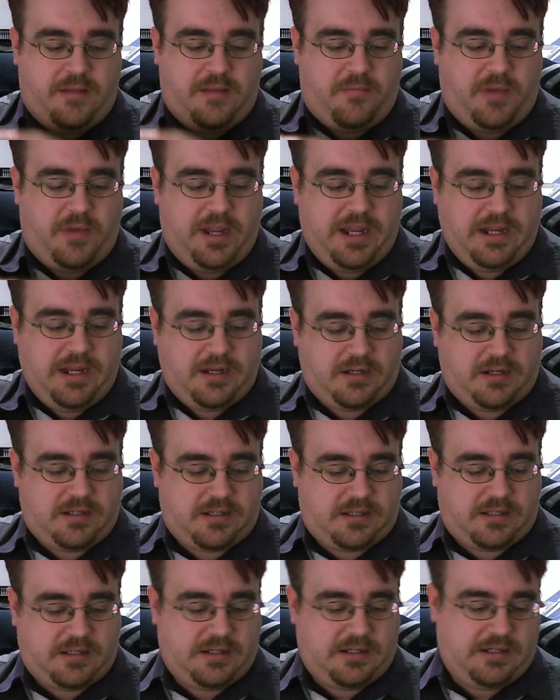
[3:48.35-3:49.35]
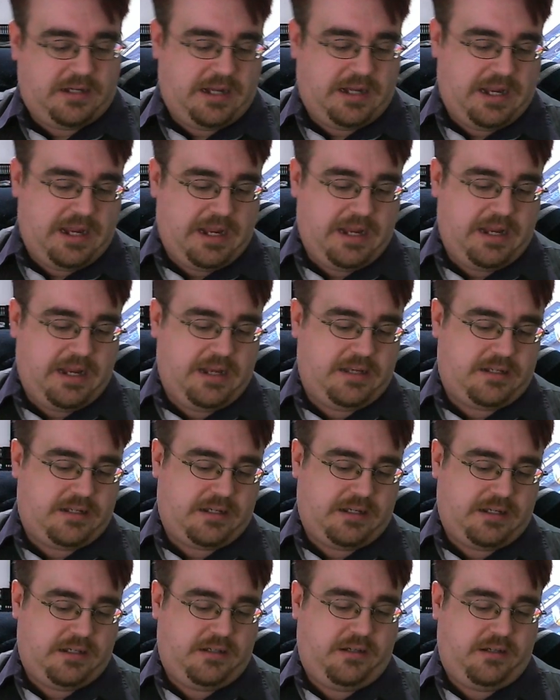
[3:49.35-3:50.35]
my inks, and
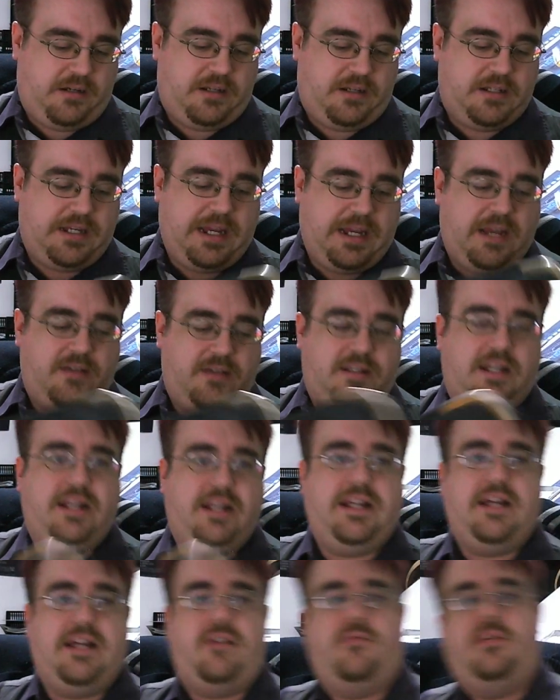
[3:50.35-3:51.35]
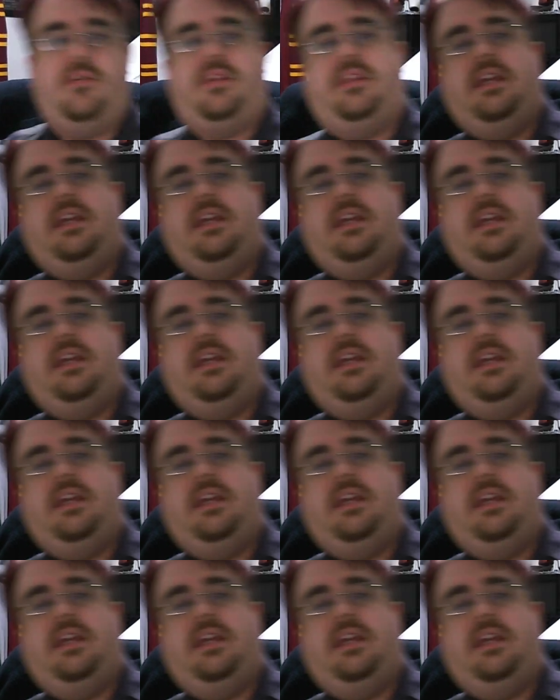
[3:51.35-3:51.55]
you can see how it's laid out with